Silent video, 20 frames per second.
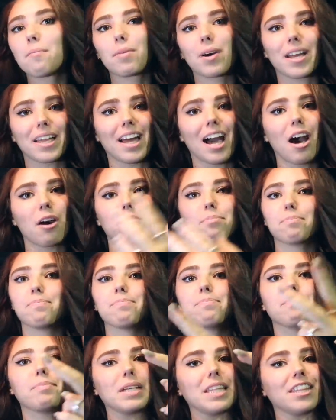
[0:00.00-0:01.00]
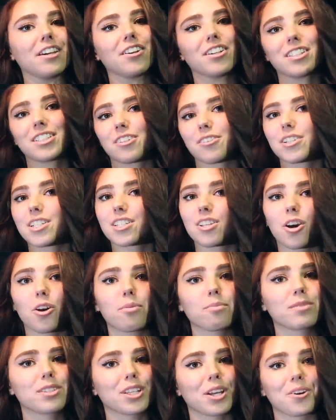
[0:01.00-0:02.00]
but I'll be there until he's
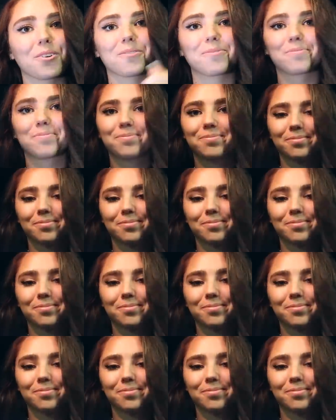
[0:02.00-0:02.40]
home, so.